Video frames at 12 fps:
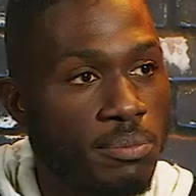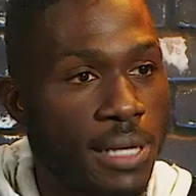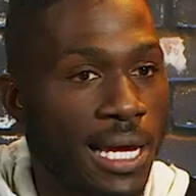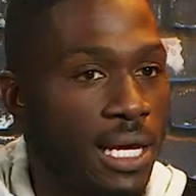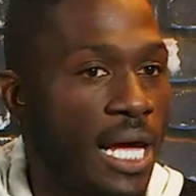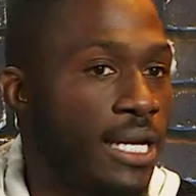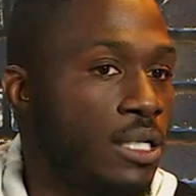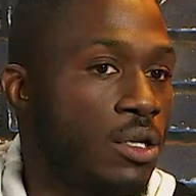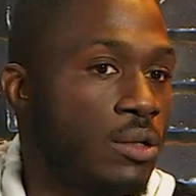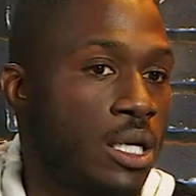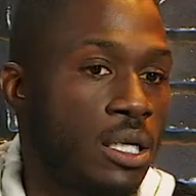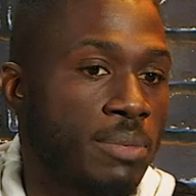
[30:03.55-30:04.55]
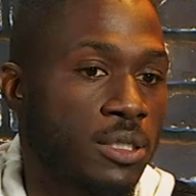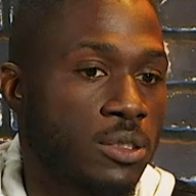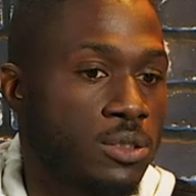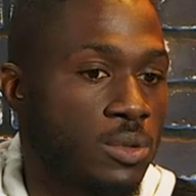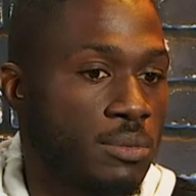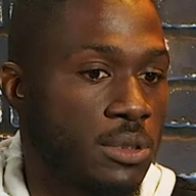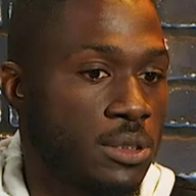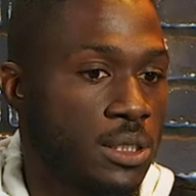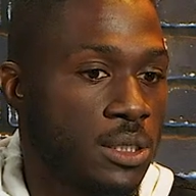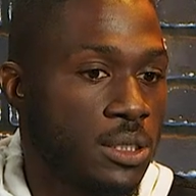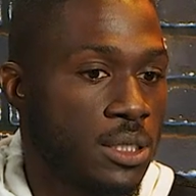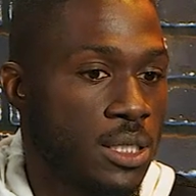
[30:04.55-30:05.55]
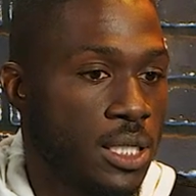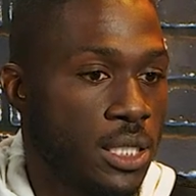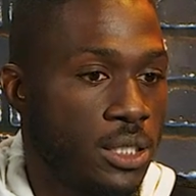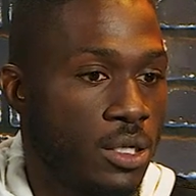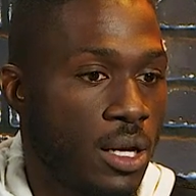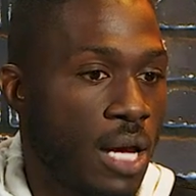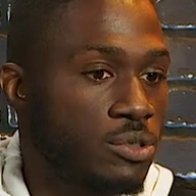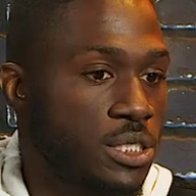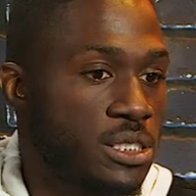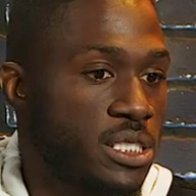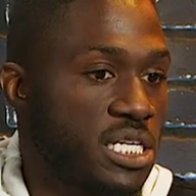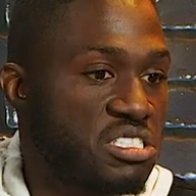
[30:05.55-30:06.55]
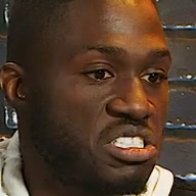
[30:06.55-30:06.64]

but I didn't know nothing about those women. You know, I was just there.